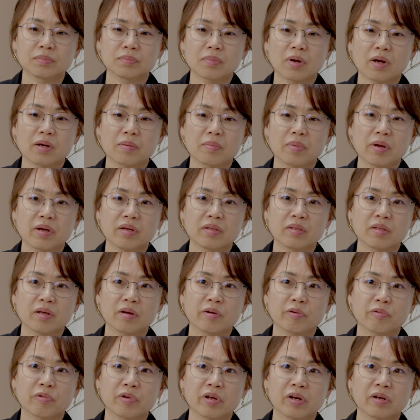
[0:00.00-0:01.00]
My main
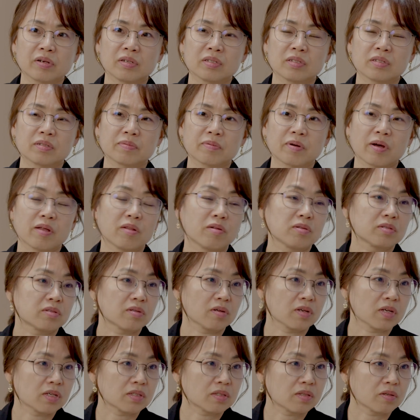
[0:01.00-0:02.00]
area is violence
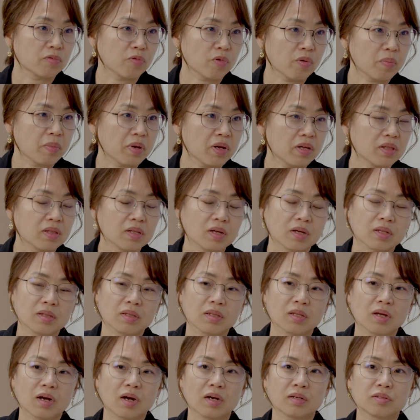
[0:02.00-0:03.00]
against women,
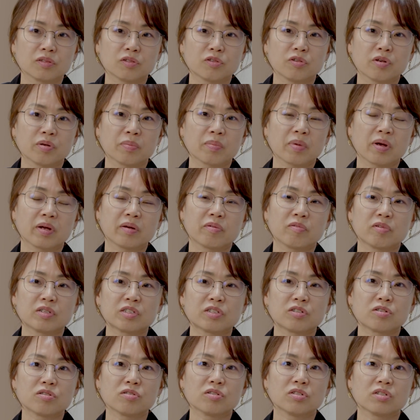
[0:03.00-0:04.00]
and during my
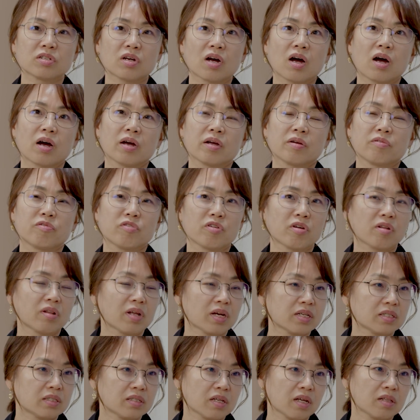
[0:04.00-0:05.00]
research, I
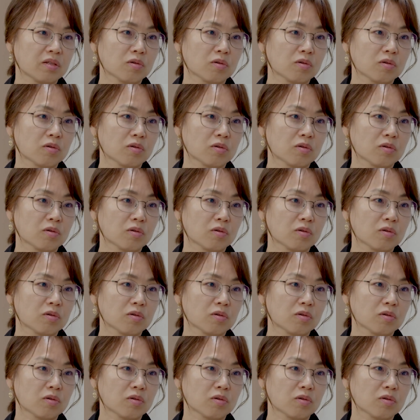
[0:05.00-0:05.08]
realized that